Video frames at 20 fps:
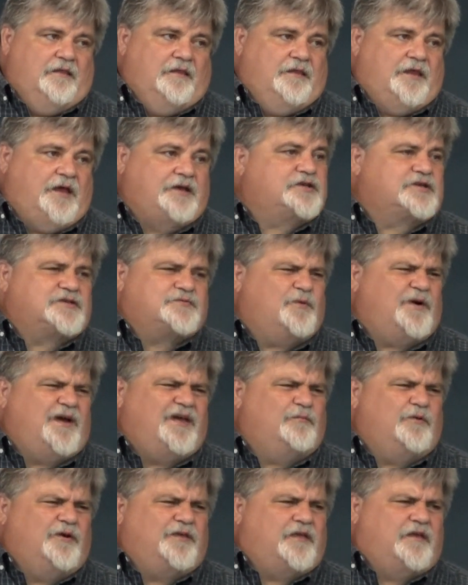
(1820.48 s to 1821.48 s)
They just
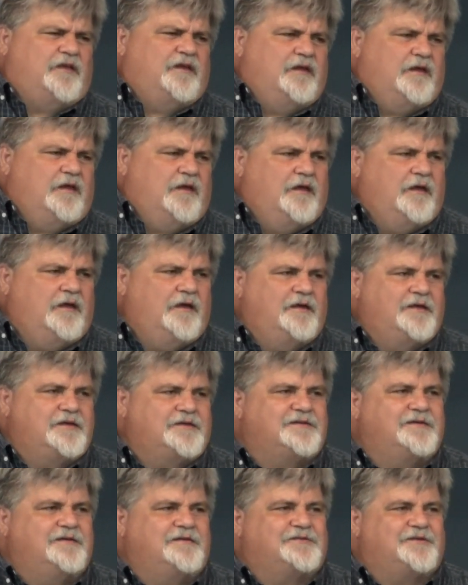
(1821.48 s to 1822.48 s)
went with it.
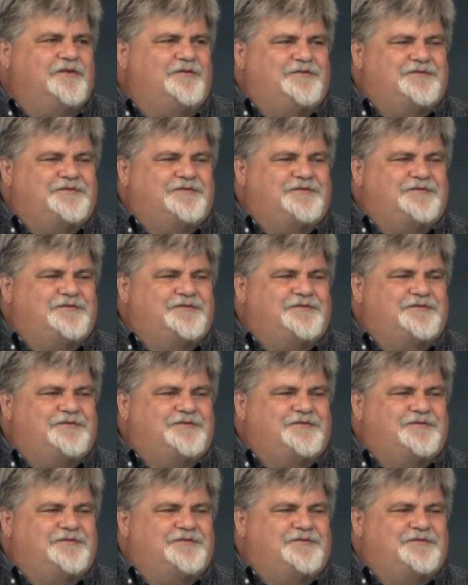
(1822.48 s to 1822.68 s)
So